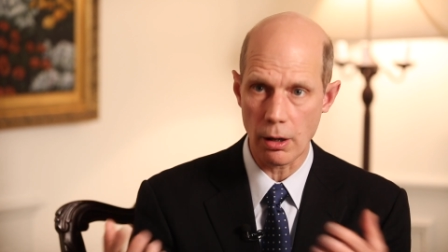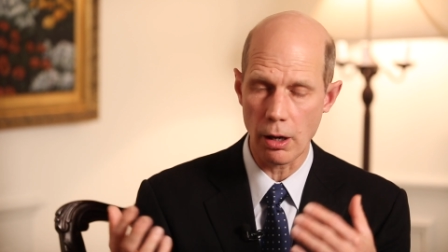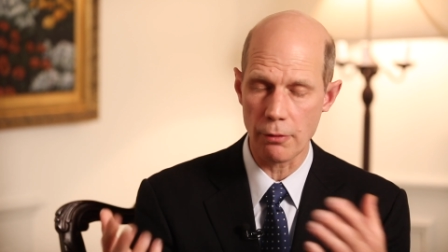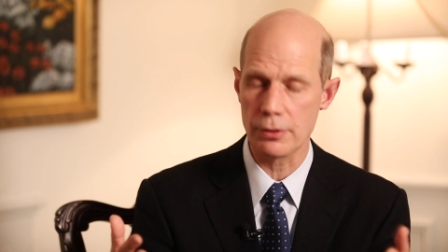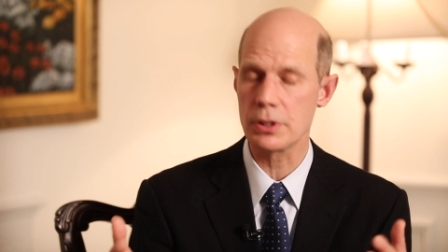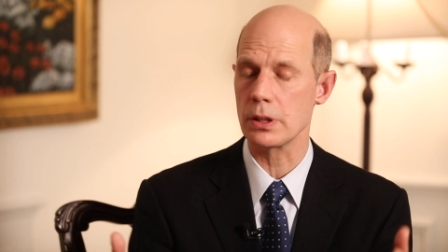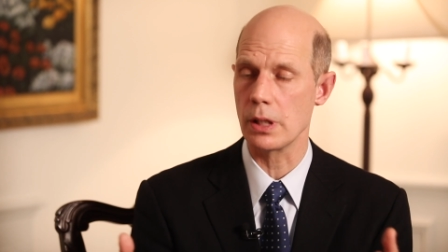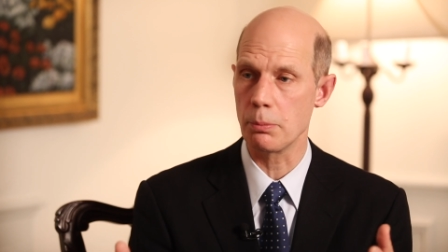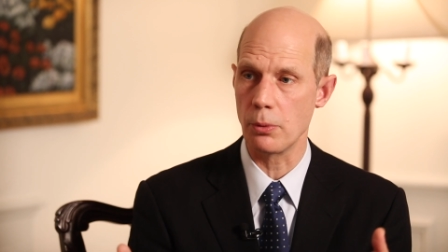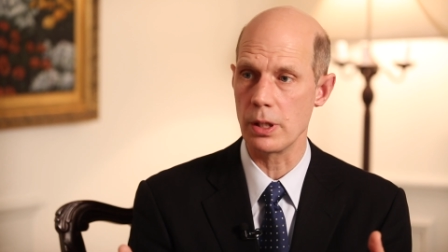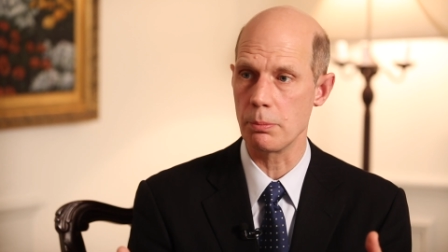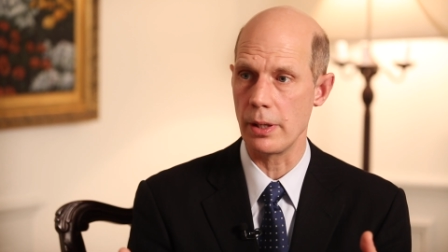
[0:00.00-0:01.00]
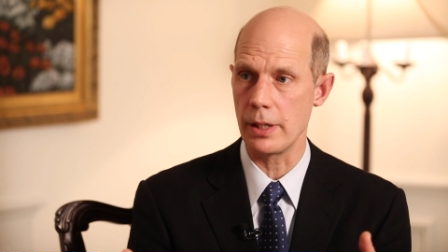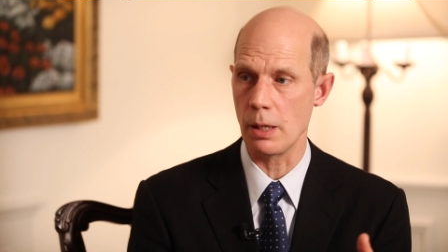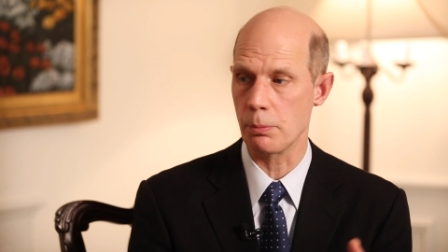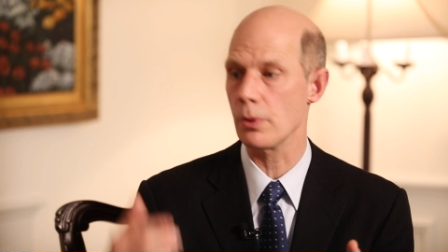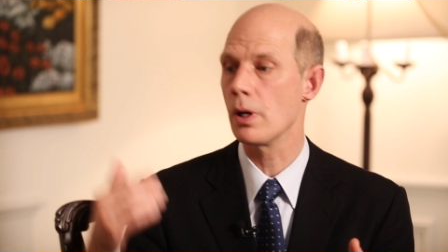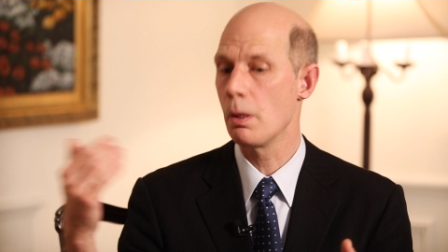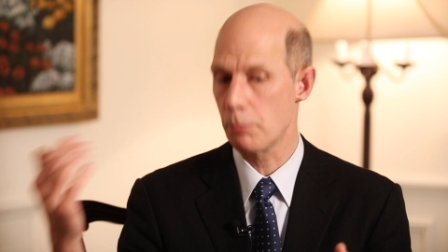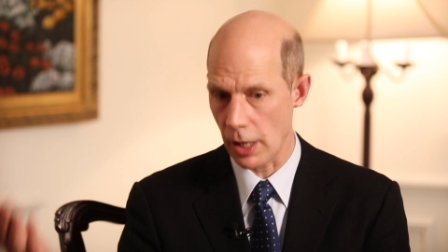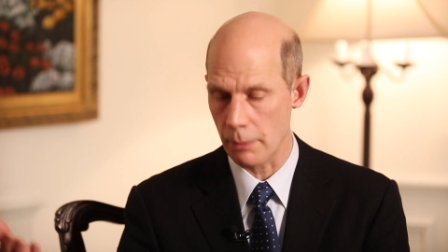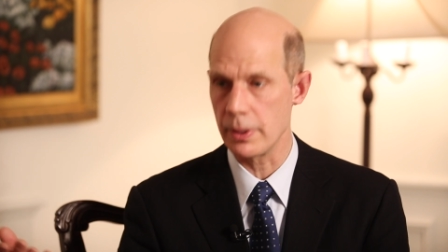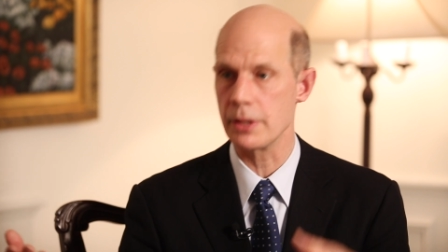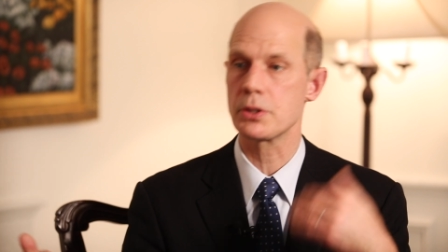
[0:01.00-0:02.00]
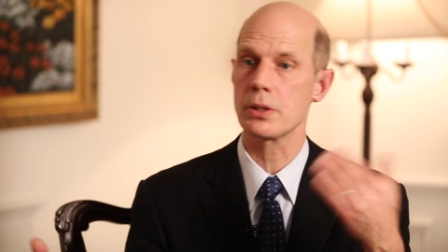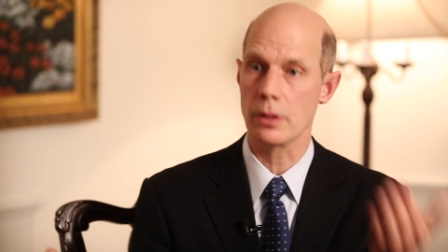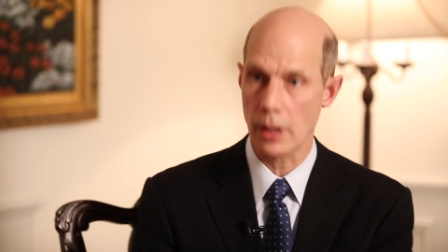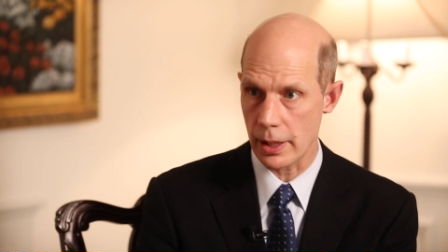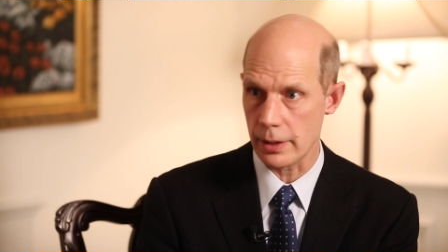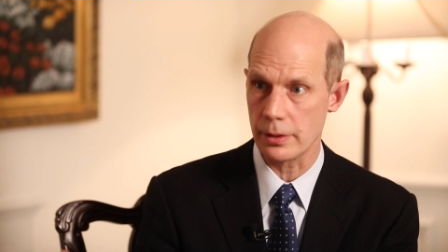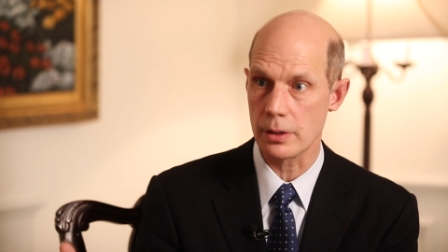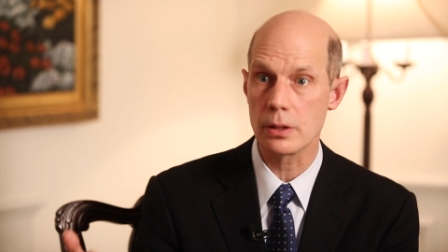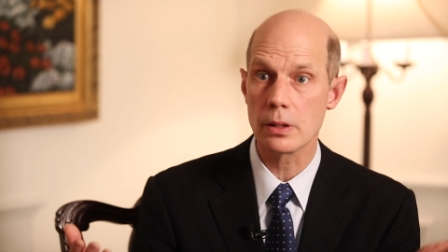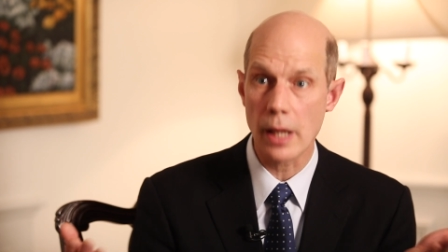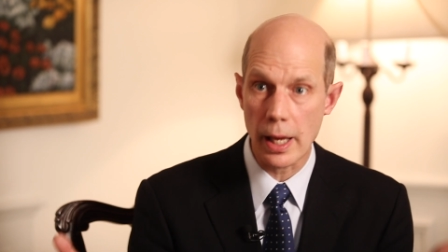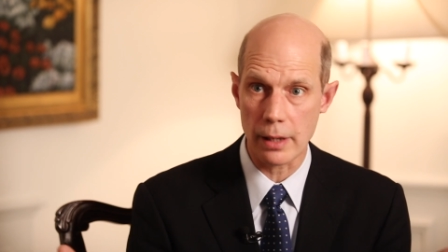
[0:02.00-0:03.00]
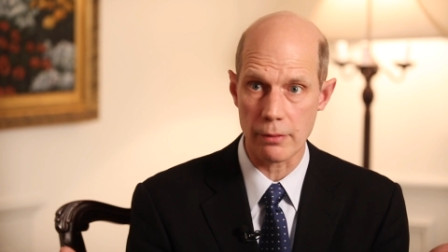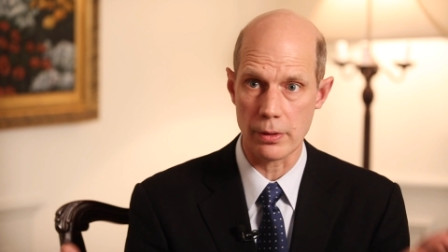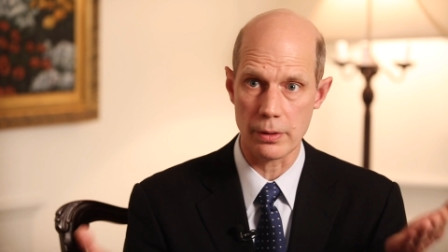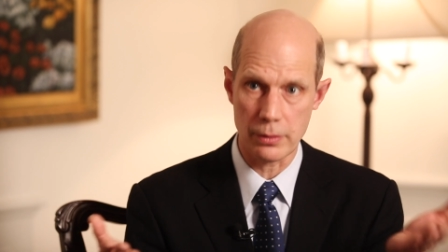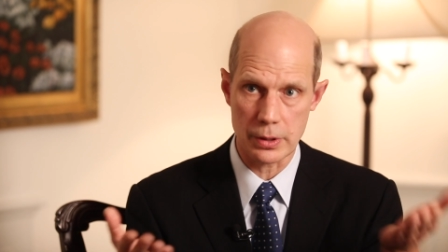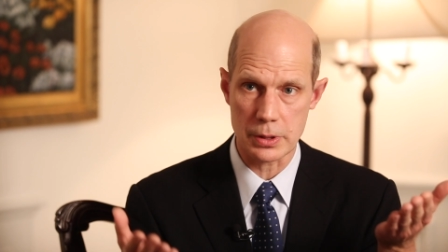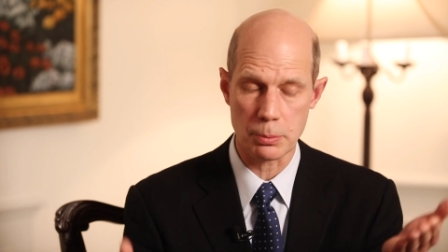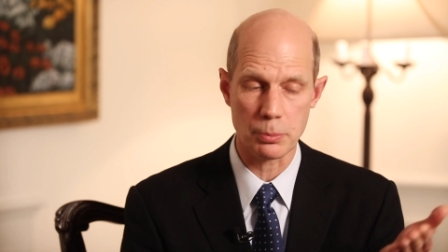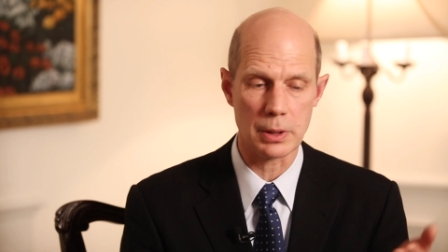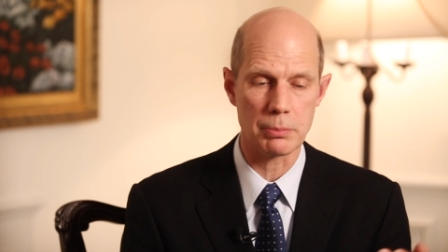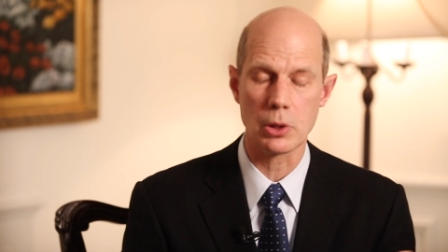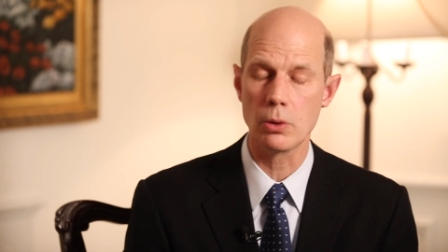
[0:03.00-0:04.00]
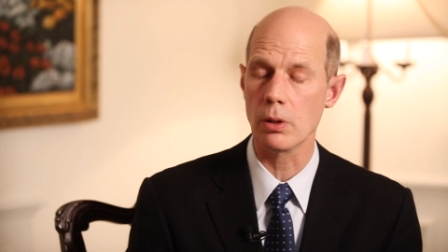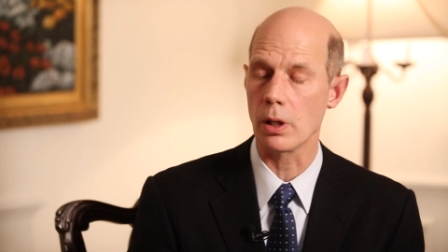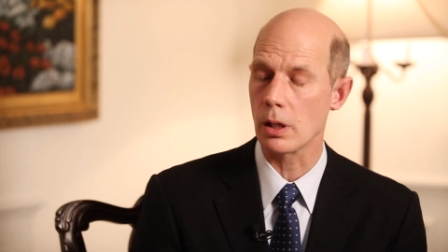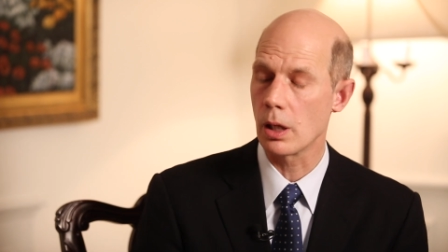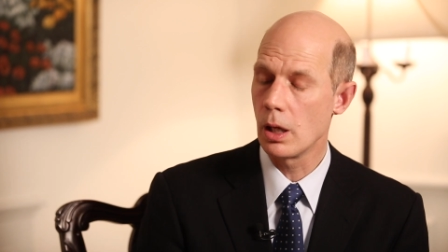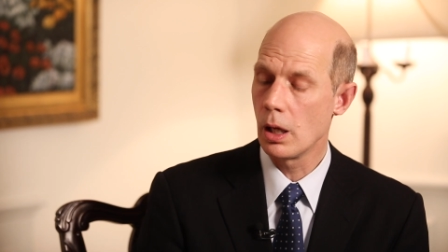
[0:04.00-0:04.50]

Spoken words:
officially appointed by the Emperor, Prime Minister and head of the Supreme Court.